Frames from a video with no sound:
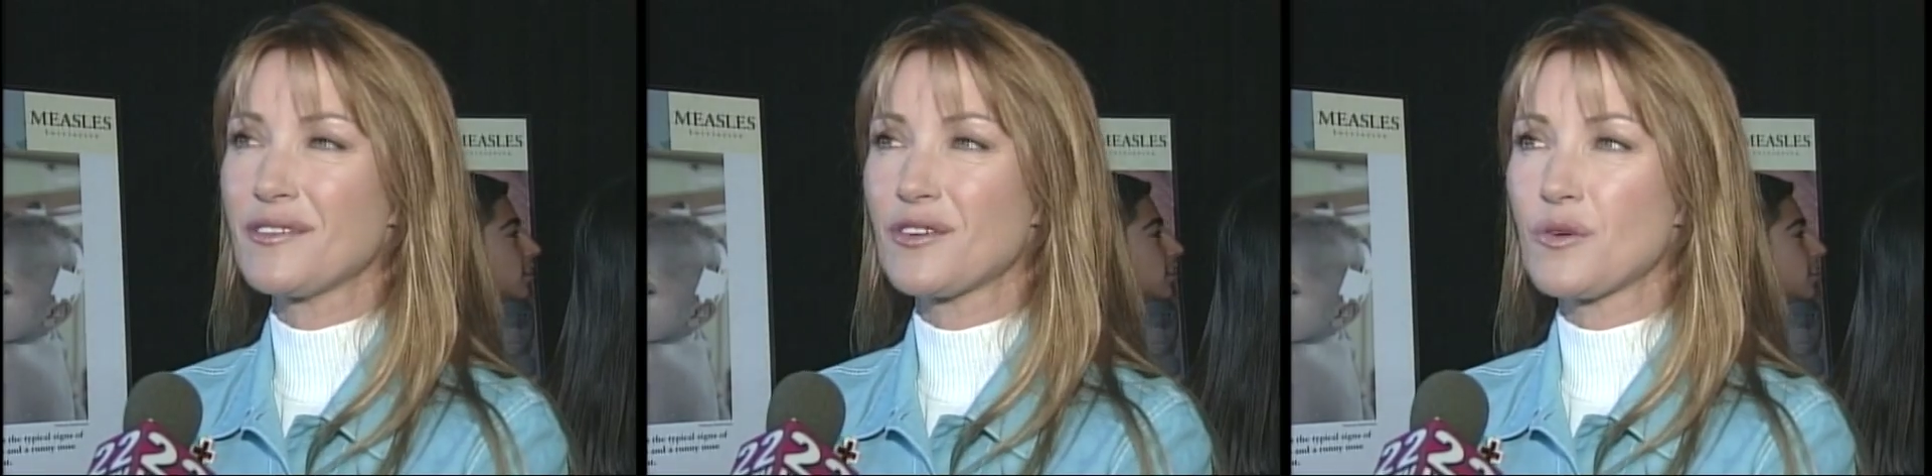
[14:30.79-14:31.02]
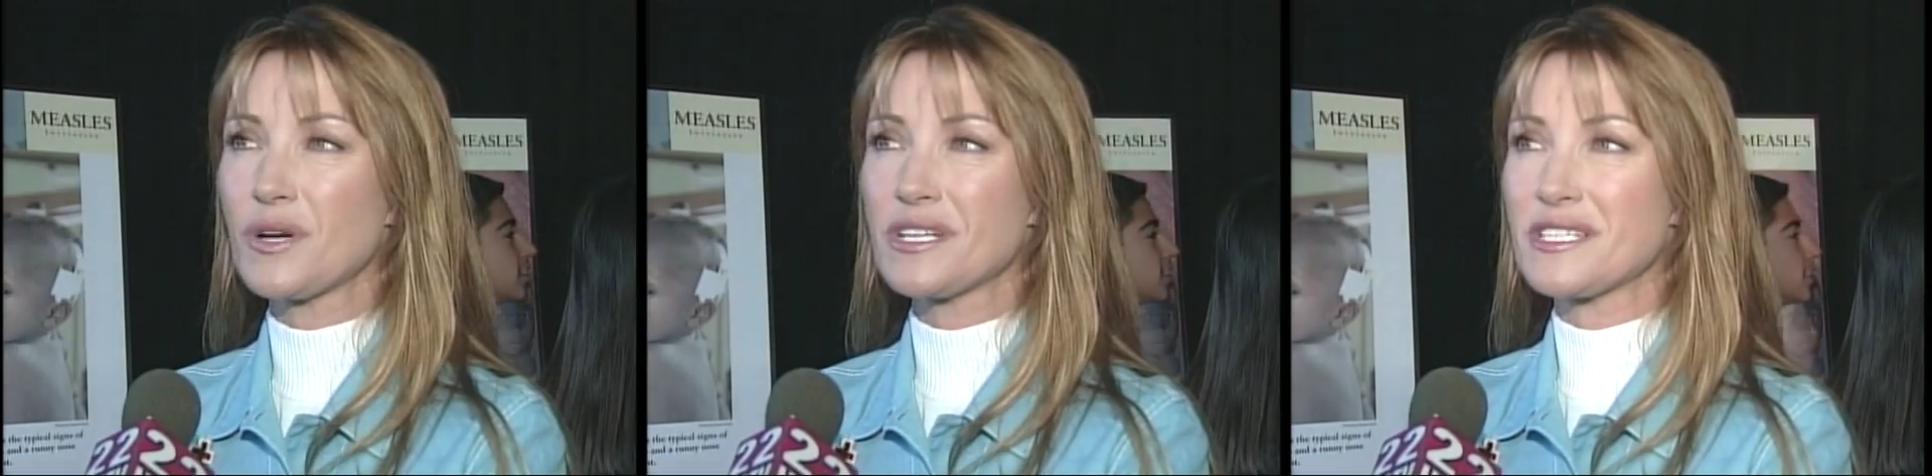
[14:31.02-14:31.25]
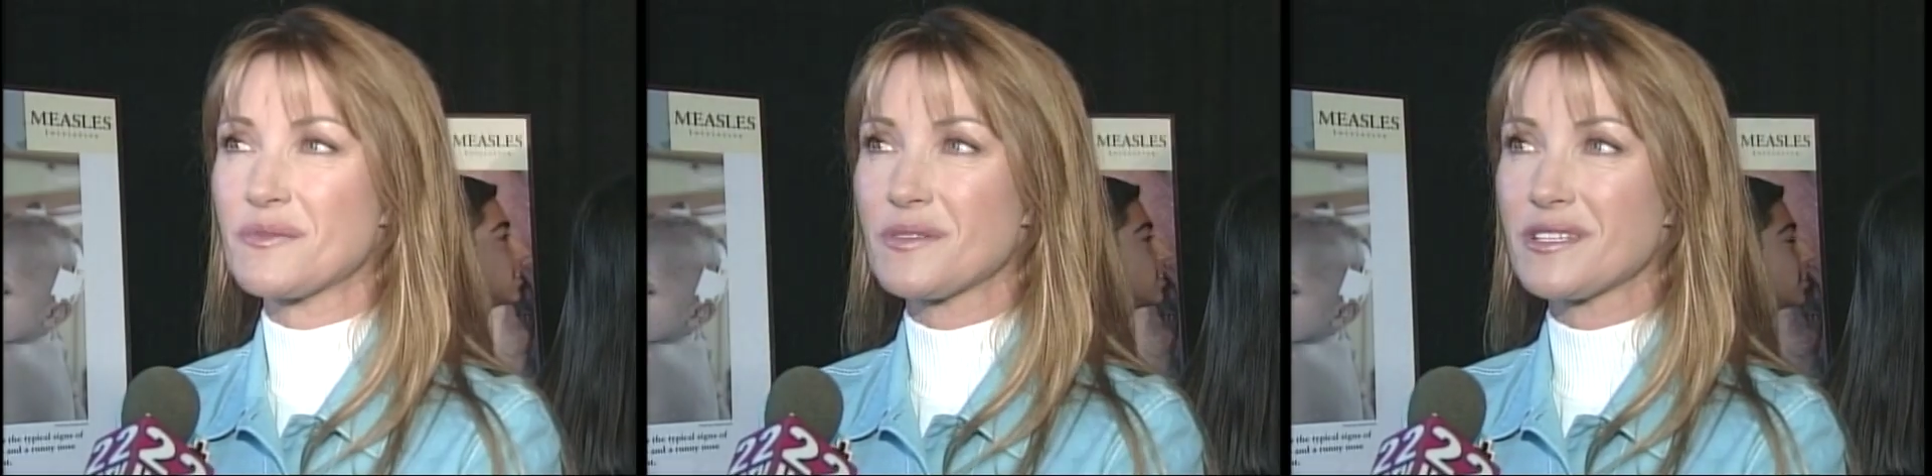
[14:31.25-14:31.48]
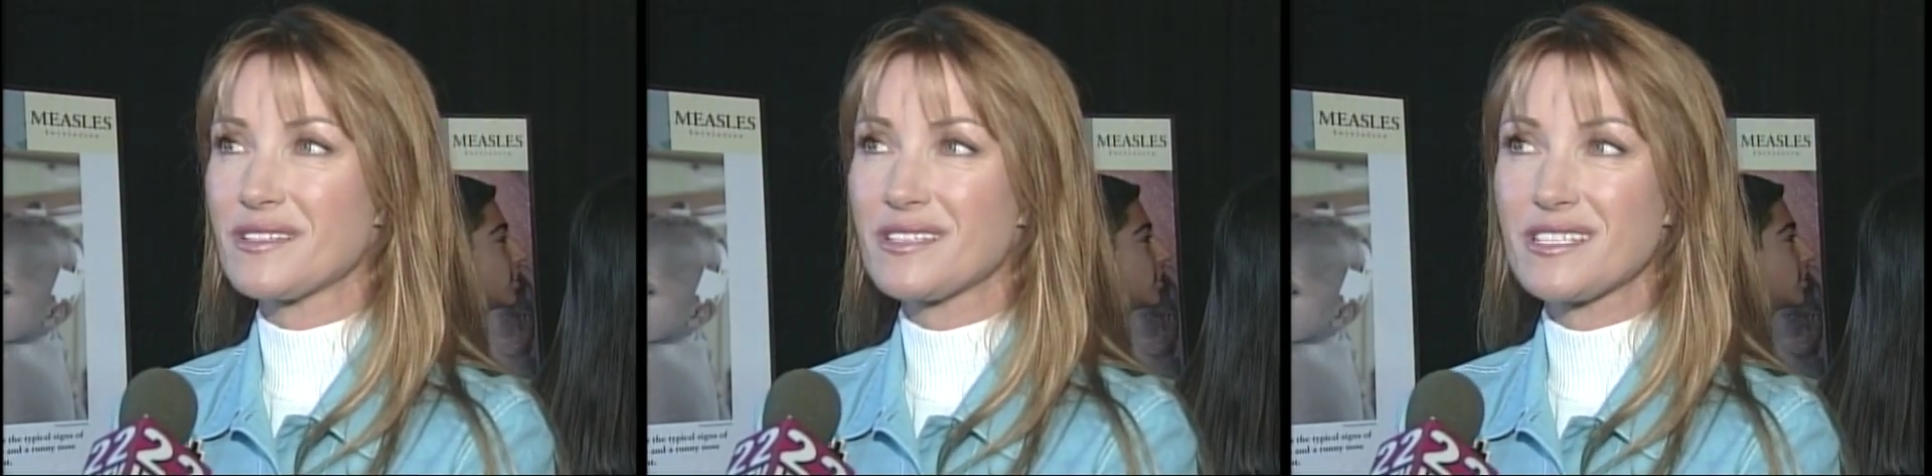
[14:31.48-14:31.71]
you know, what is
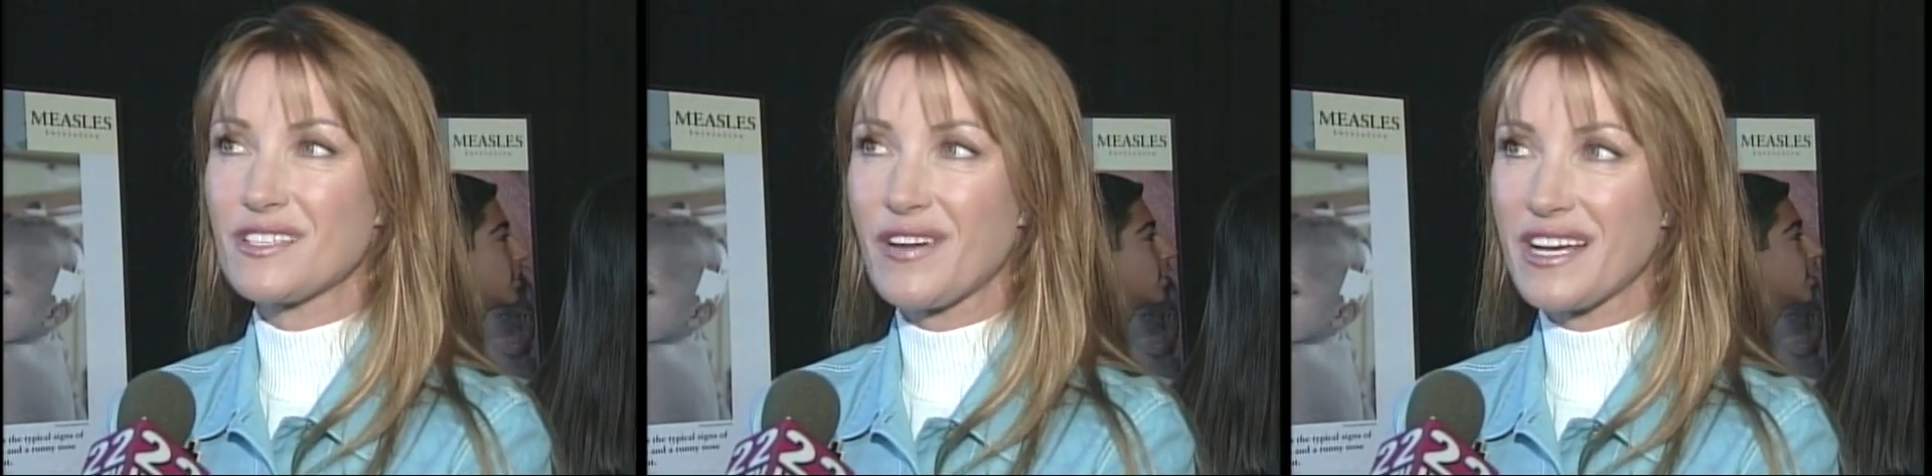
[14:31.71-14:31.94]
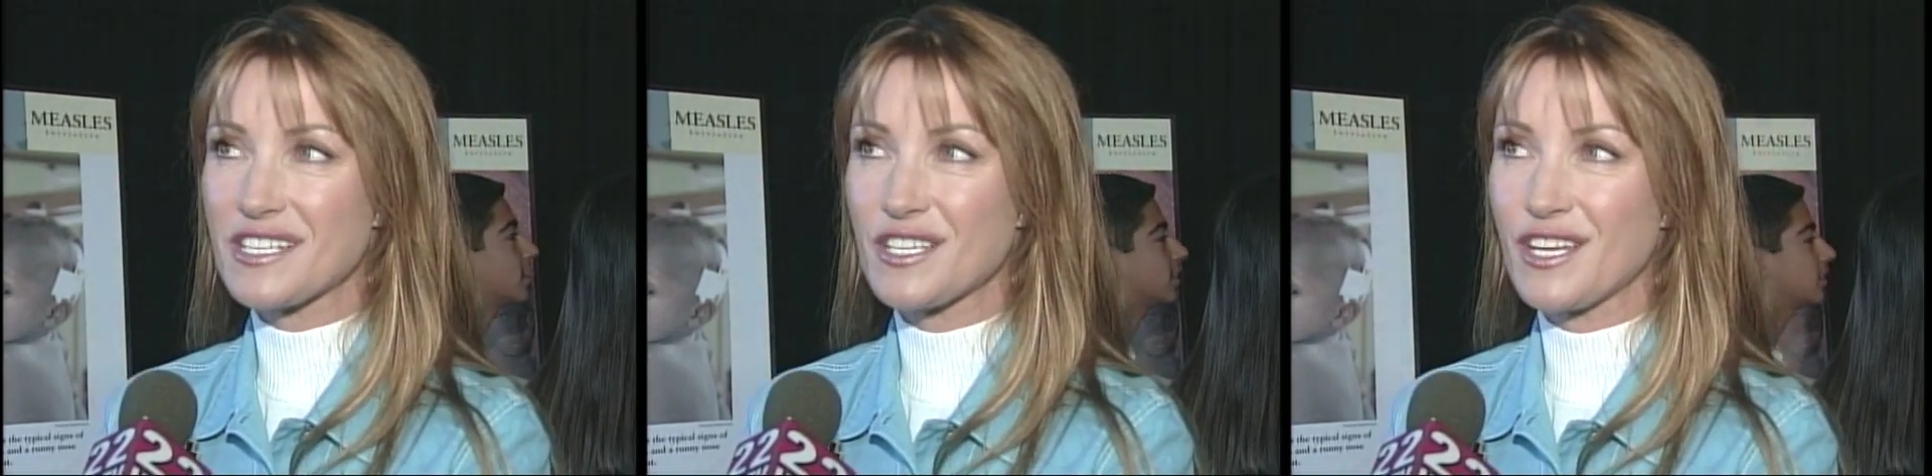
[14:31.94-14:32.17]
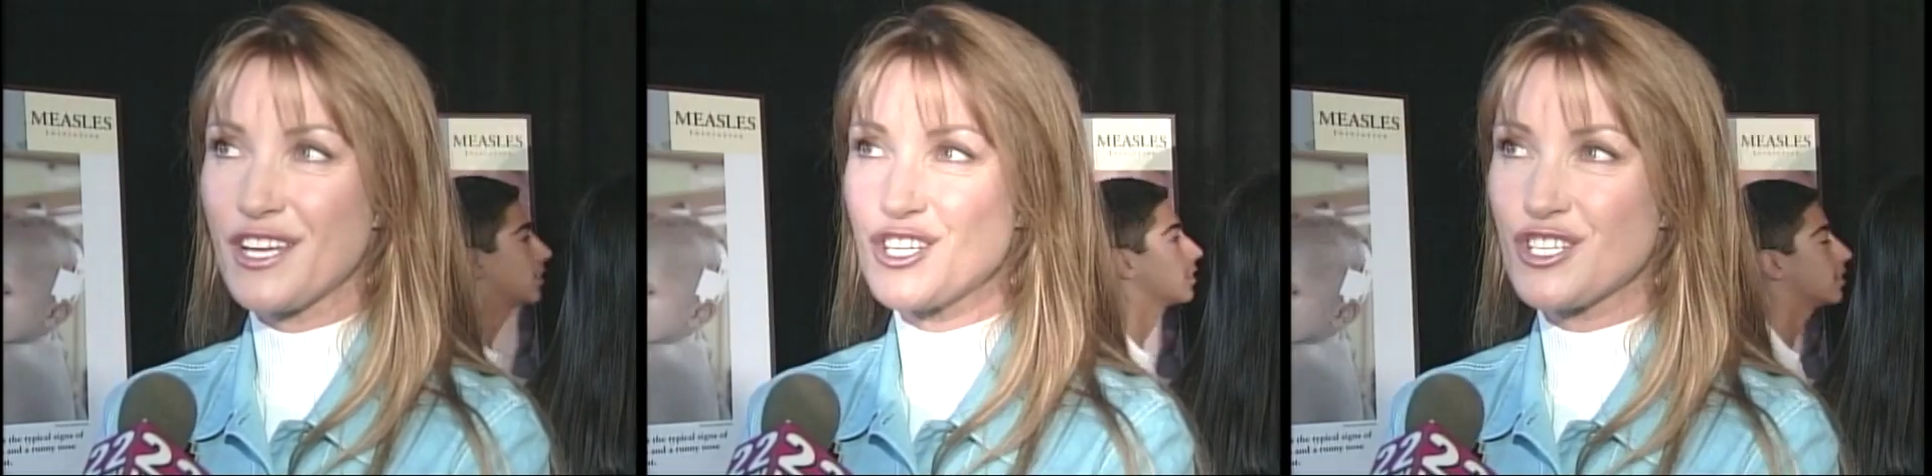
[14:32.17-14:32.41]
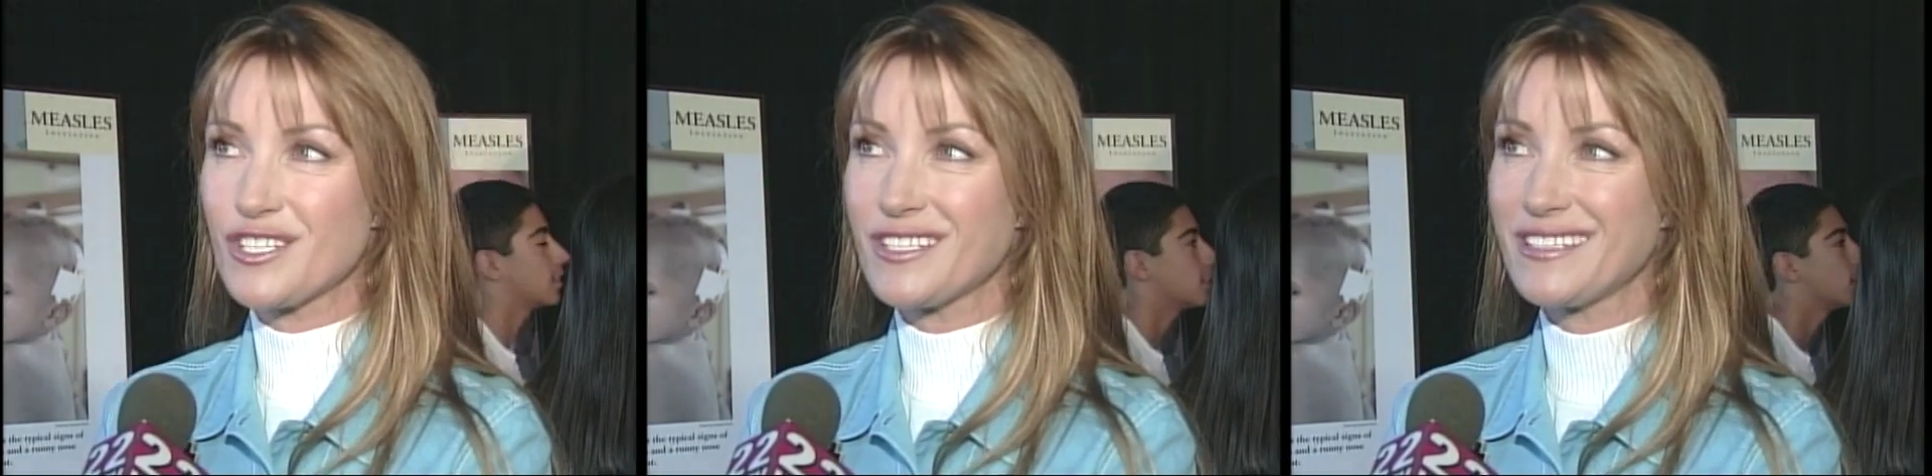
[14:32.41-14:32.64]
this vaccination?